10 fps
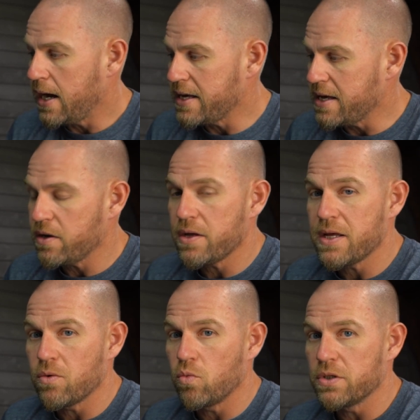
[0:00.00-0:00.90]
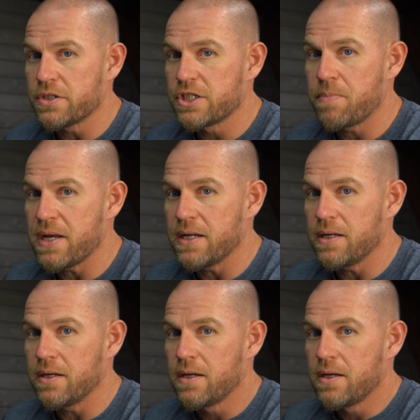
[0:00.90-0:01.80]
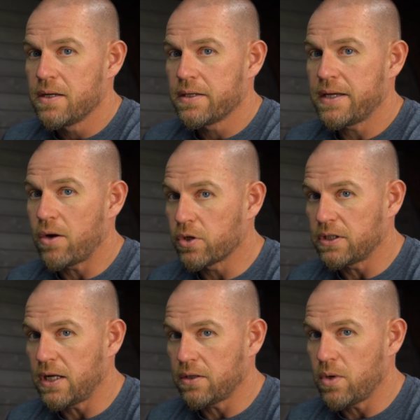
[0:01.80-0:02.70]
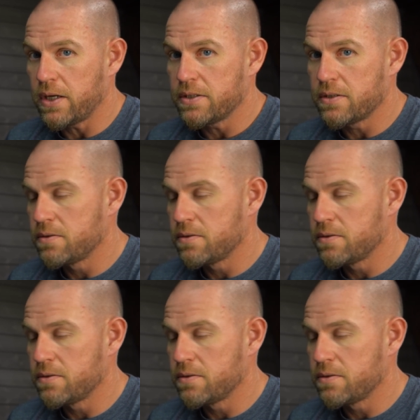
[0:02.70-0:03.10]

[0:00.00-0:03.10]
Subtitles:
it will spin counterclockwise.